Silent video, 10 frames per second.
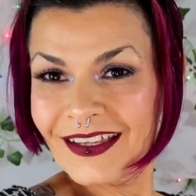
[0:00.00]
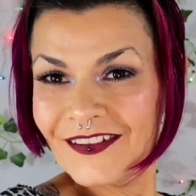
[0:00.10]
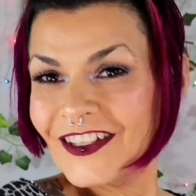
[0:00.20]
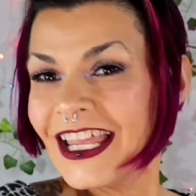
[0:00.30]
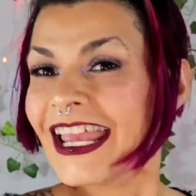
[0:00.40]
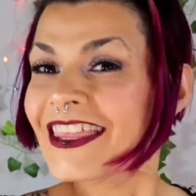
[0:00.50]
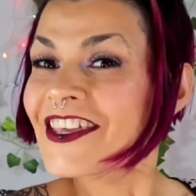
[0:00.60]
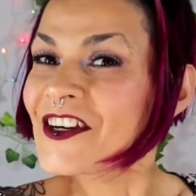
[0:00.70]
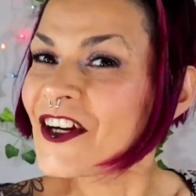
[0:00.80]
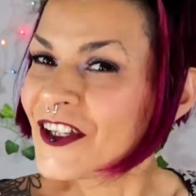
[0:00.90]
Well, hey
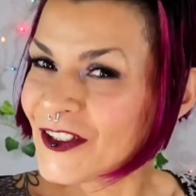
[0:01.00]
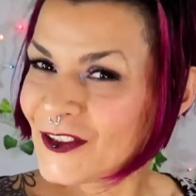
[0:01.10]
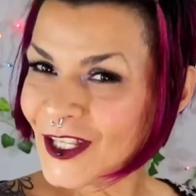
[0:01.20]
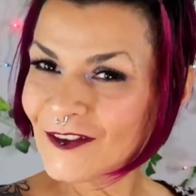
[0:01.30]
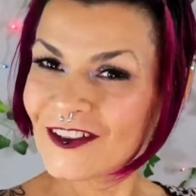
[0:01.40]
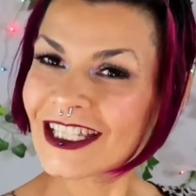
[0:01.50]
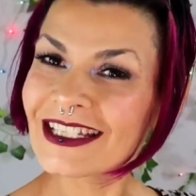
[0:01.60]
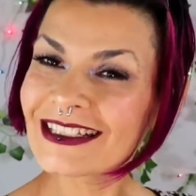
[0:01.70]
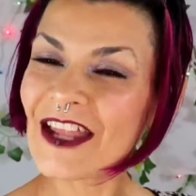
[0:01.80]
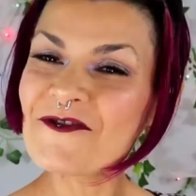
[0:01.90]
there, all you
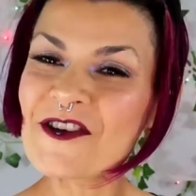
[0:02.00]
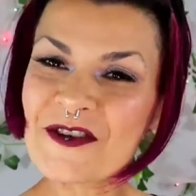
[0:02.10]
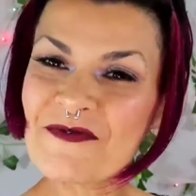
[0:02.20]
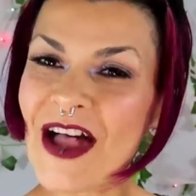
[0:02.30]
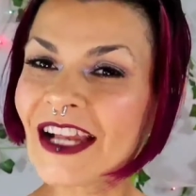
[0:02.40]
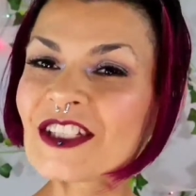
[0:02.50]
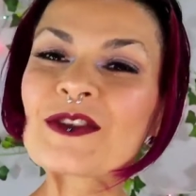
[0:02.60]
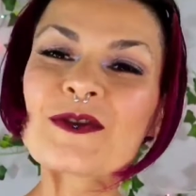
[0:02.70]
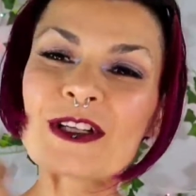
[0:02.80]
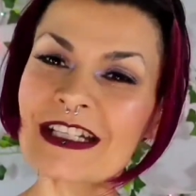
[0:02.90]
lovelies, and welcome back
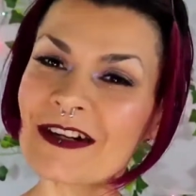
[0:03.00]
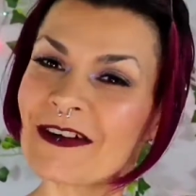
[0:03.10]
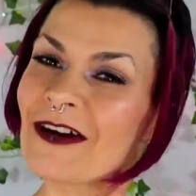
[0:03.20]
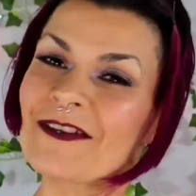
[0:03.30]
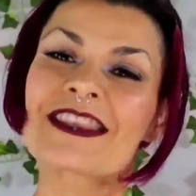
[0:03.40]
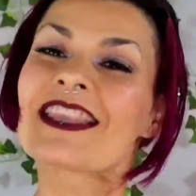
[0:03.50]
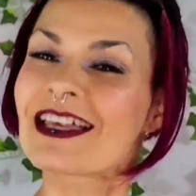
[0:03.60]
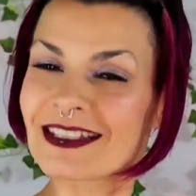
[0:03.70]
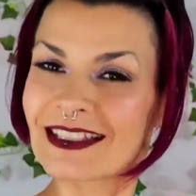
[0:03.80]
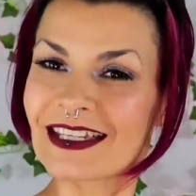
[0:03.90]
to Witching Around with
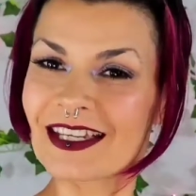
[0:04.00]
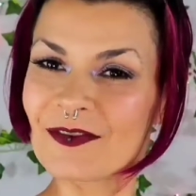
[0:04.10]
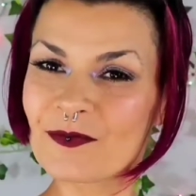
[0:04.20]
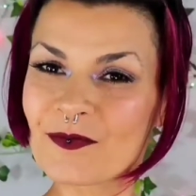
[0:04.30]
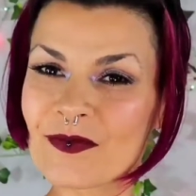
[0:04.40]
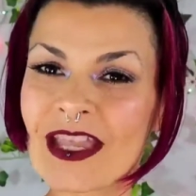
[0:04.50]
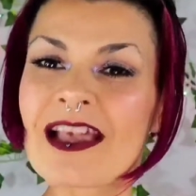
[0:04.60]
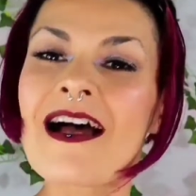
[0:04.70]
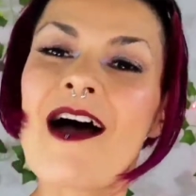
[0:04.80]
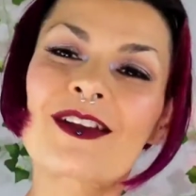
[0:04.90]
Leslie.
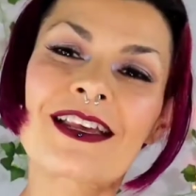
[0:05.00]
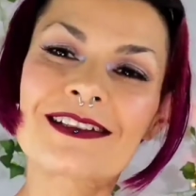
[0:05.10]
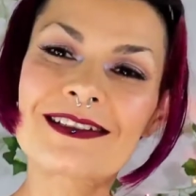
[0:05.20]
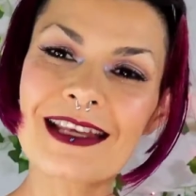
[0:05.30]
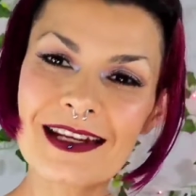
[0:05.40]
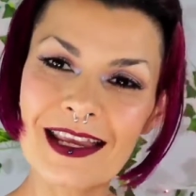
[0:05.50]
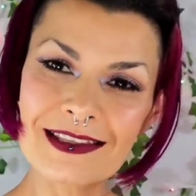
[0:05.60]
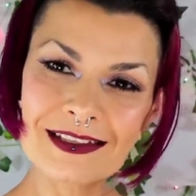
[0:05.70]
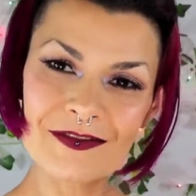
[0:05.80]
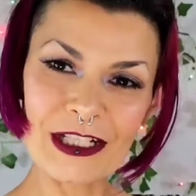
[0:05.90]
I would like to dedicate
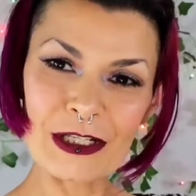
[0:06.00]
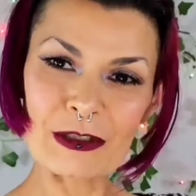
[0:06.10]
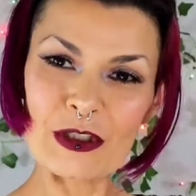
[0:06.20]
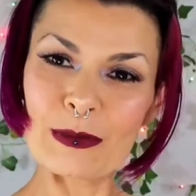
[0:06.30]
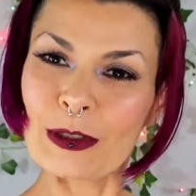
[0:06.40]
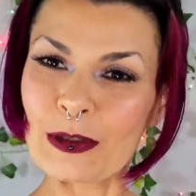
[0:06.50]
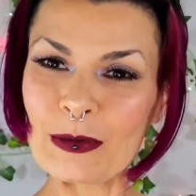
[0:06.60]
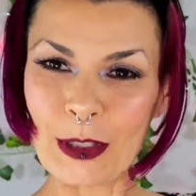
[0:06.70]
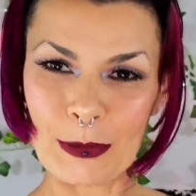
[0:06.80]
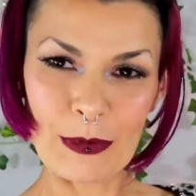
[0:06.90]
this video to my Uncle
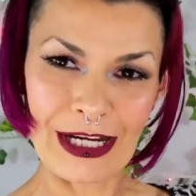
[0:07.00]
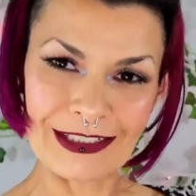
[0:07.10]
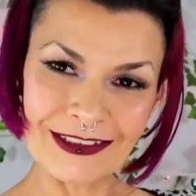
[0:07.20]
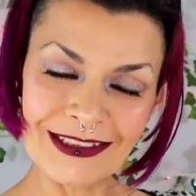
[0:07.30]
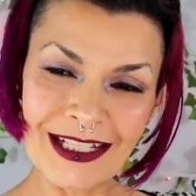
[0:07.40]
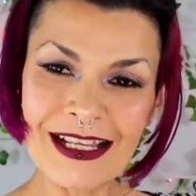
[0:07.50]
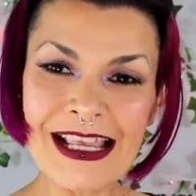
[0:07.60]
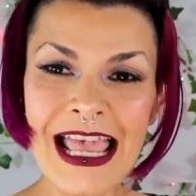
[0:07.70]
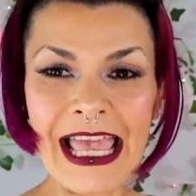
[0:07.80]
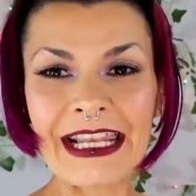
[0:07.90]
Mark Brown,
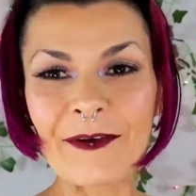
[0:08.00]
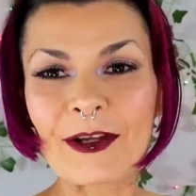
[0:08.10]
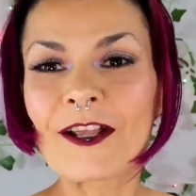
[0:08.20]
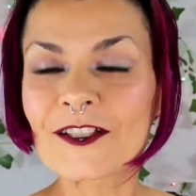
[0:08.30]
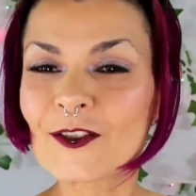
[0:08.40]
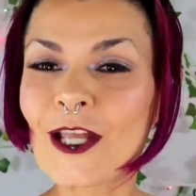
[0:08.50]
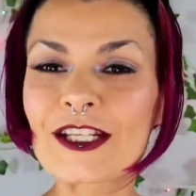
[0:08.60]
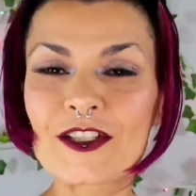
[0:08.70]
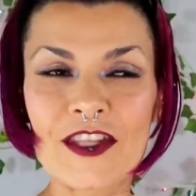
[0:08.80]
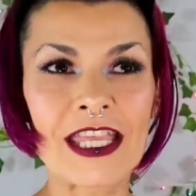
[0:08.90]
and I would also
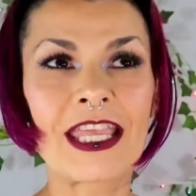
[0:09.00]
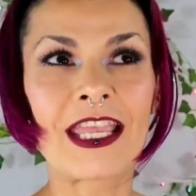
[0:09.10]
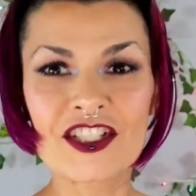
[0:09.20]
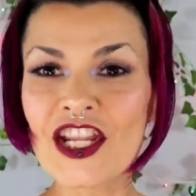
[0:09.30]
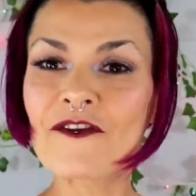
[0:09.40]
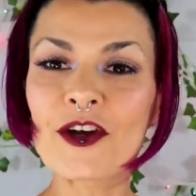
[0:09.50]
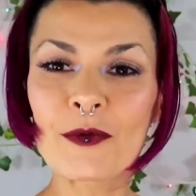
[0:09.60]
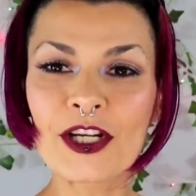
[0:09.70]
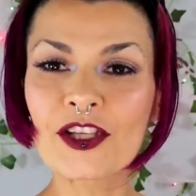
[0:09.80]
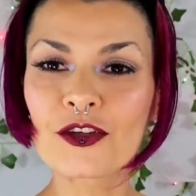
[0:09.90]
like to thank each and every
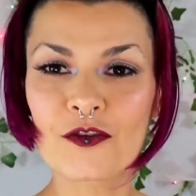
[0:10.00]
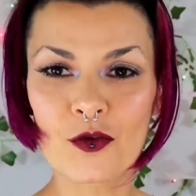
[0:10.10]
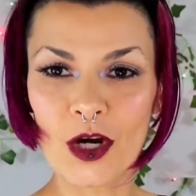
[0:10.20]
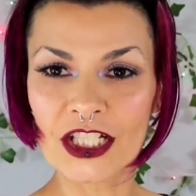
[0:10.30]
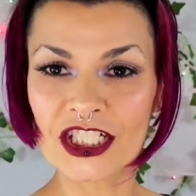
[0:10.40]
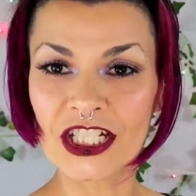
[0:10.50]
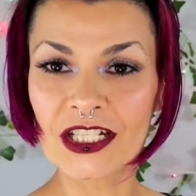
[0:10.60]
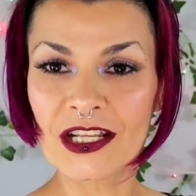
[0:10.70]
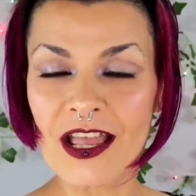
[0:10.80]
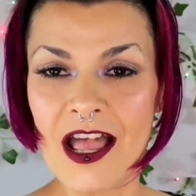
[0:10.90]
one of you for
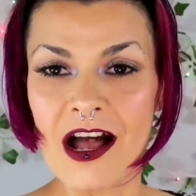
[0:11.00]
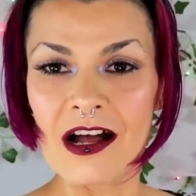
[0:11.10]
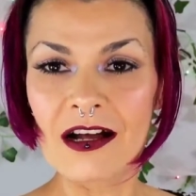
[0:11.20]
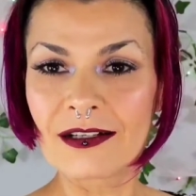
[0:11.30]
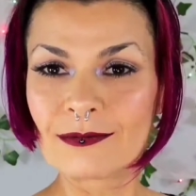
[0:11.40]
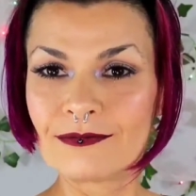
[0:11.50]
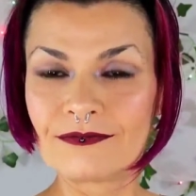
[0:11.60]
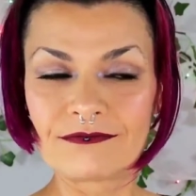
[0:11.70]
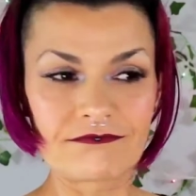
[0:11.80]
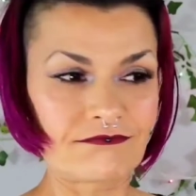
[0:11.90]
watching. I